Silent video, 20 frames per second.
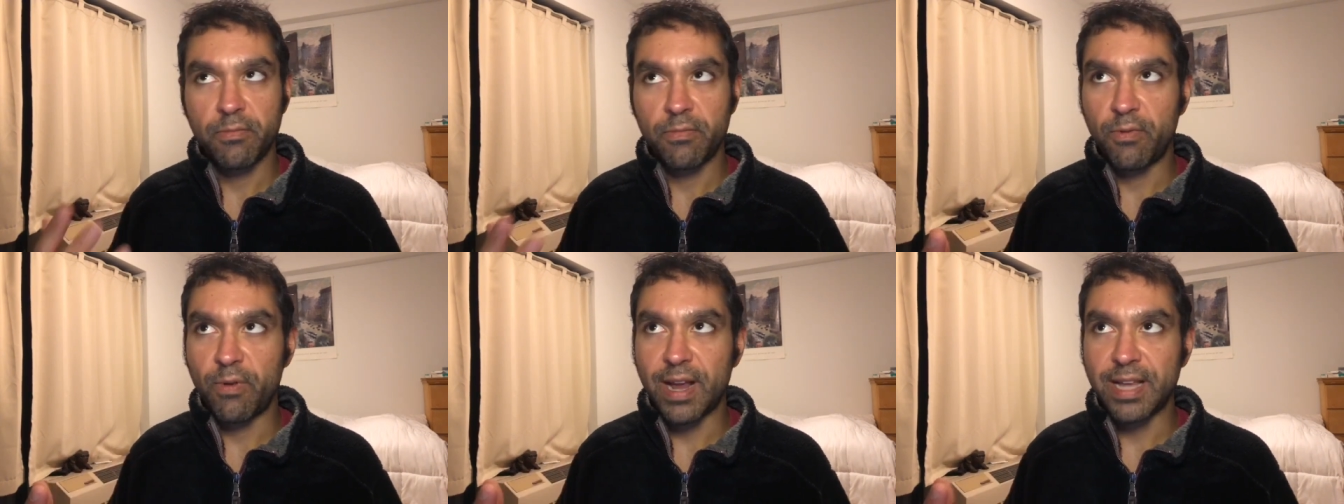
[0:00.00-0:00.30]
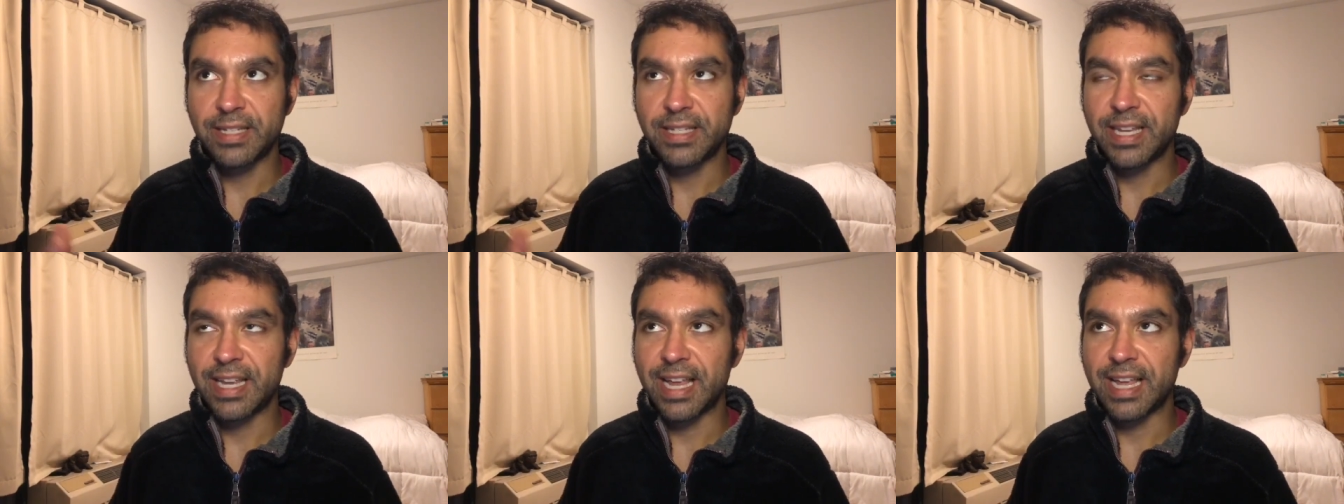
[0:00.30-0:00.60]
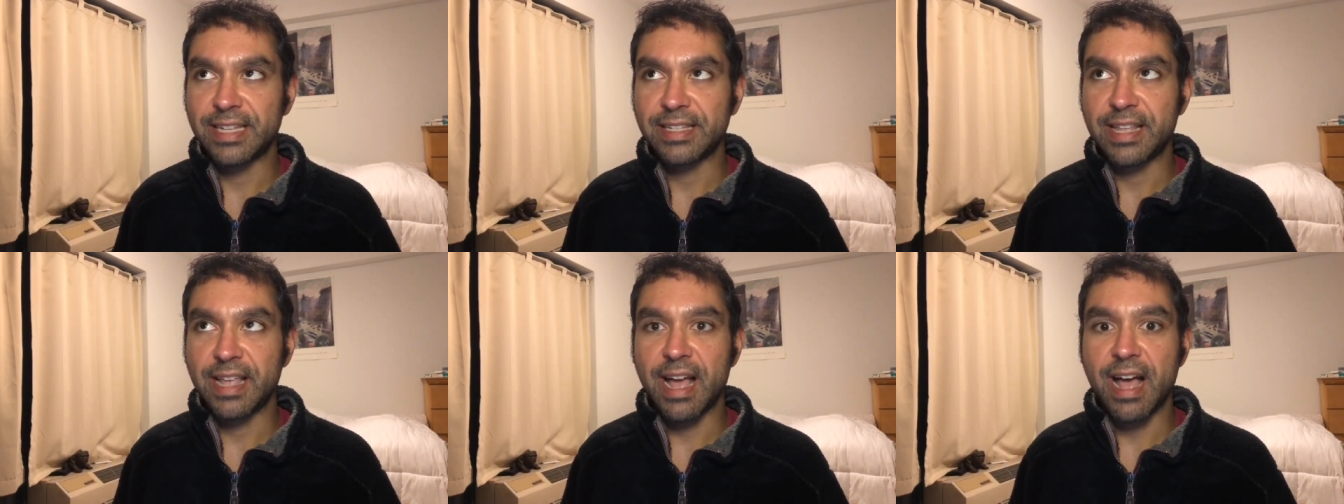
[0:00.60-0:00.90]
resting
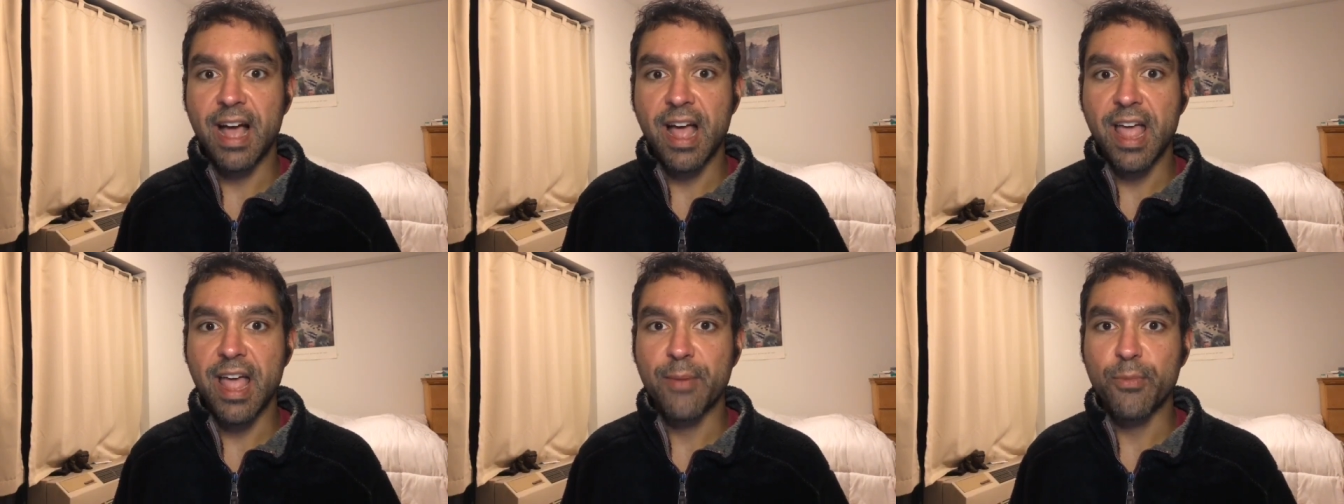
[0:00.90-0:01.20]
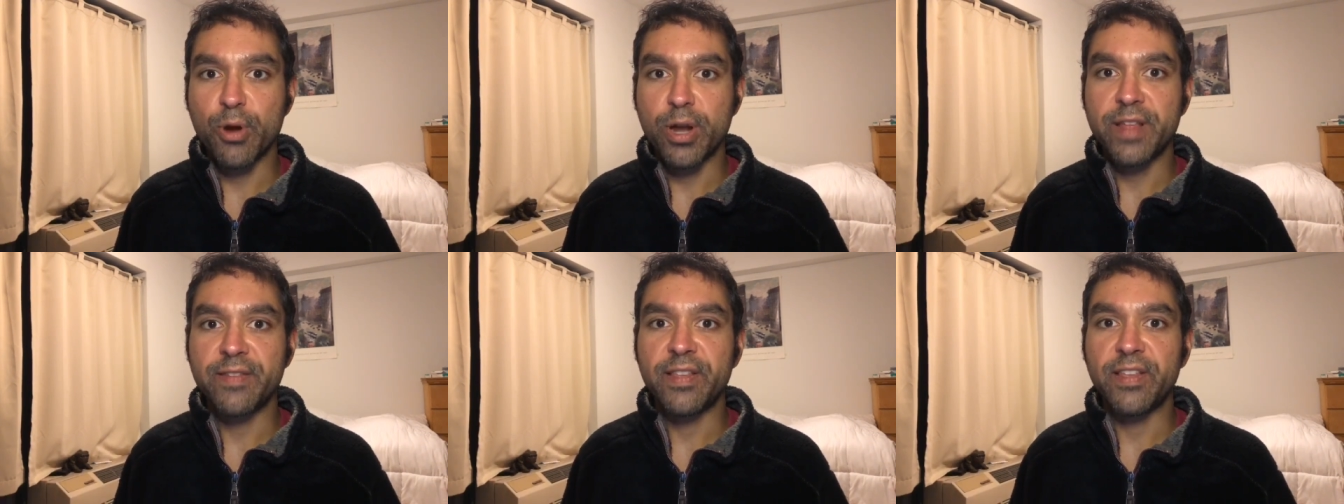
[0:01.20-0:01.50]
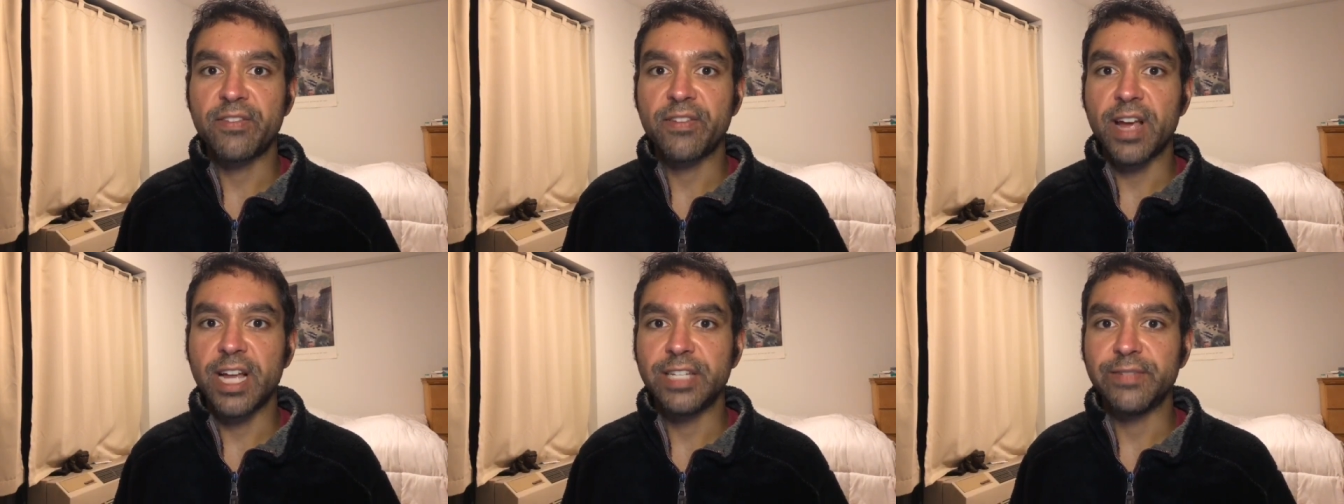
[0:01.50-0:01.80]
as the I am or any of
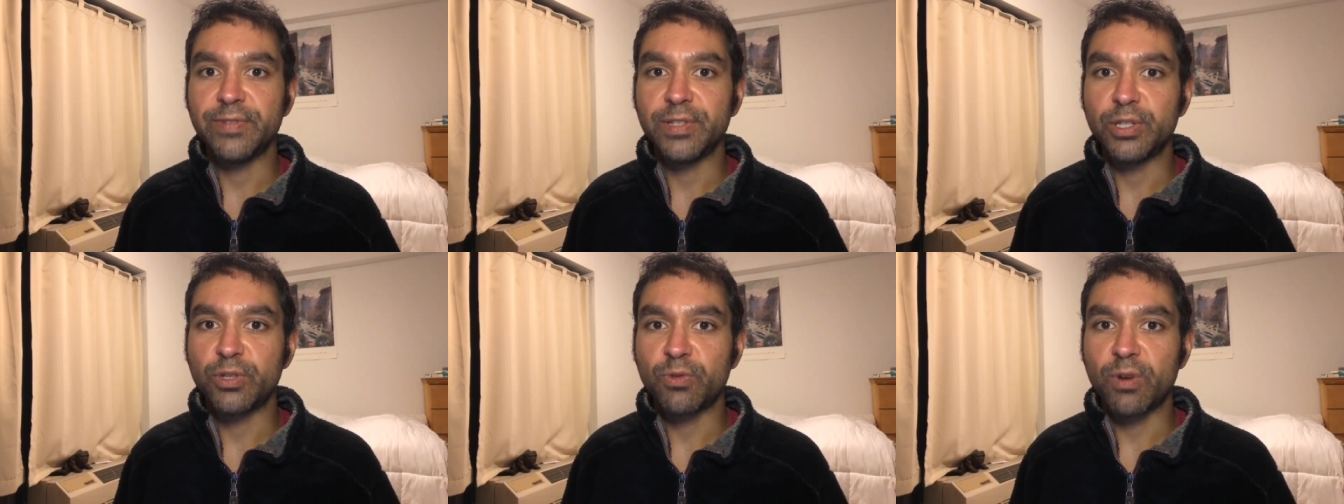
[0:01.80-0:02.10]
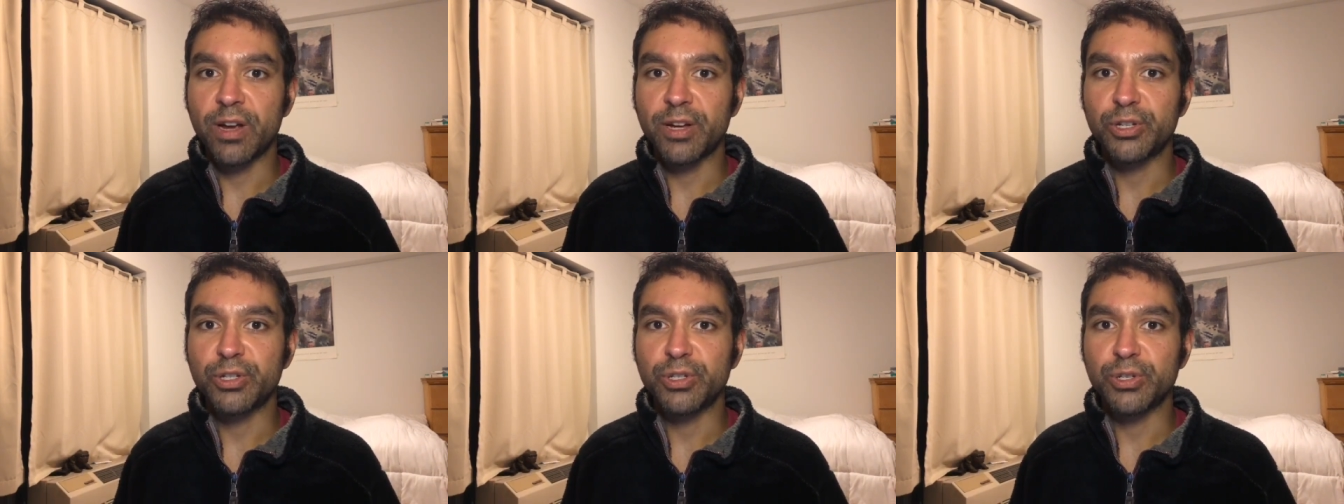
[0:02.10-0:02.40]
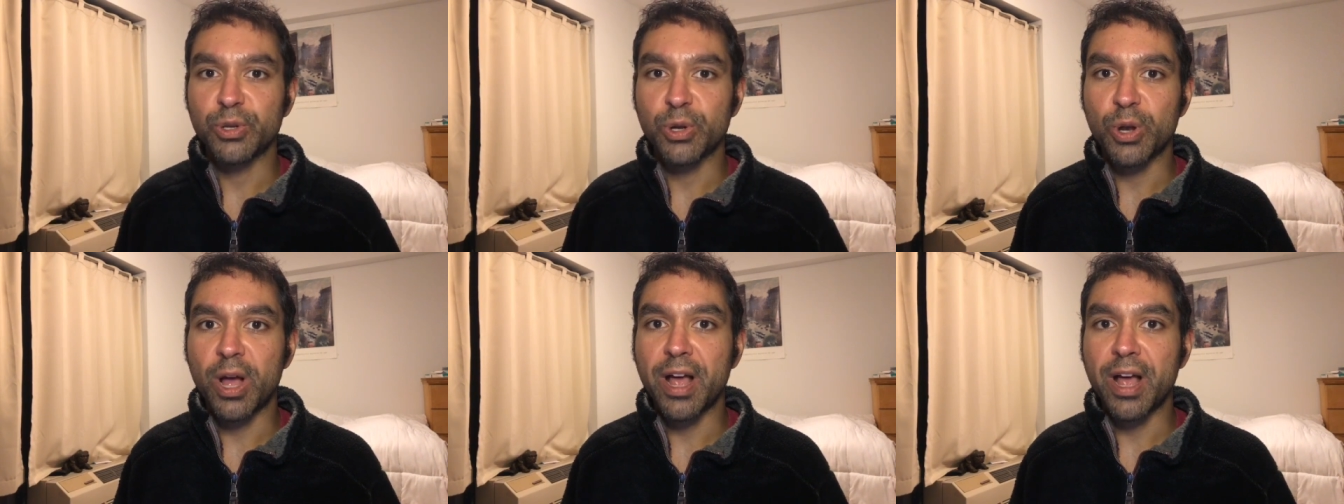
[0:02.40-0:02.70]
these kinds of instructions
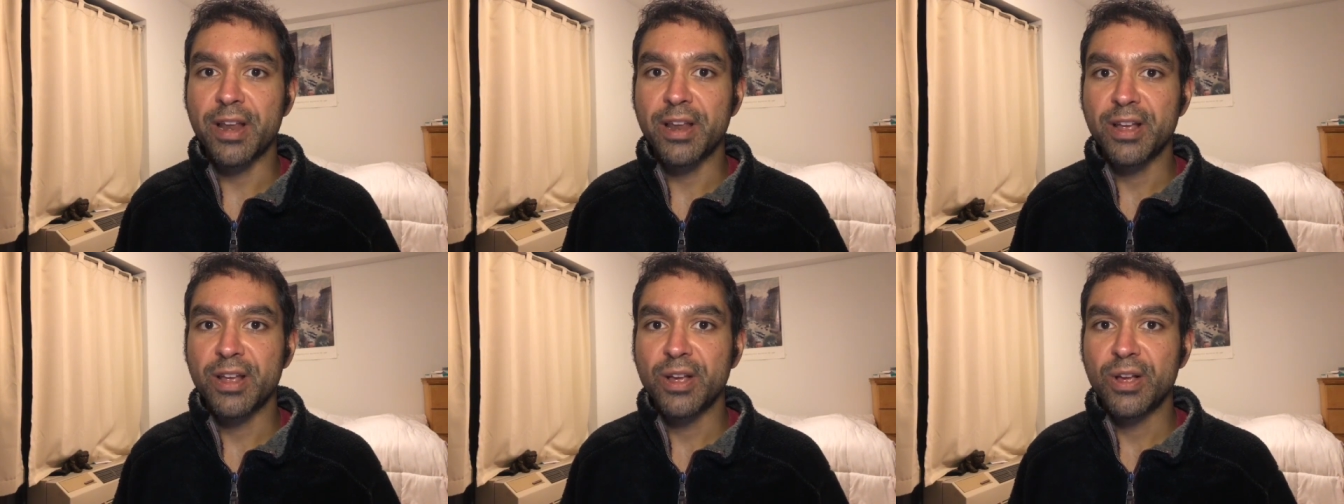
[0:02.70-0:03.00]
are not